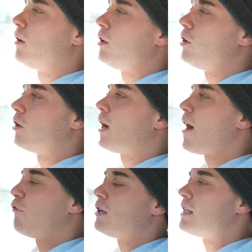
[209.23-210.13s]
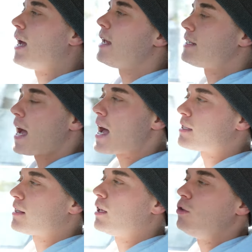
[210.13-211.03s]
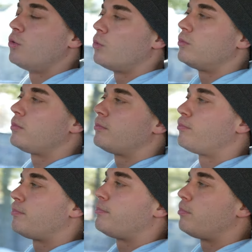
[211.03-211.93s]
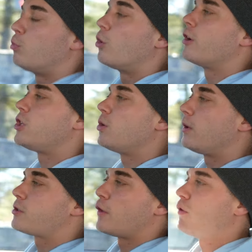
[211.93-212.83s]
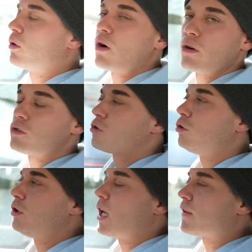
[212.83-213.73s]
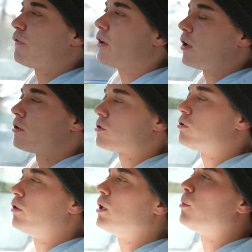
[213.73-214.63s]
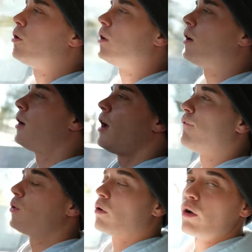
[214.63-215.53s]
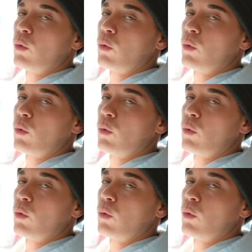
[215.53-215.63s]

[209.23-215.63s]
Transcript: your everyday tasks that you were doing. So if you were going to school, you didn't have to fucking go to school anymore. If you were going to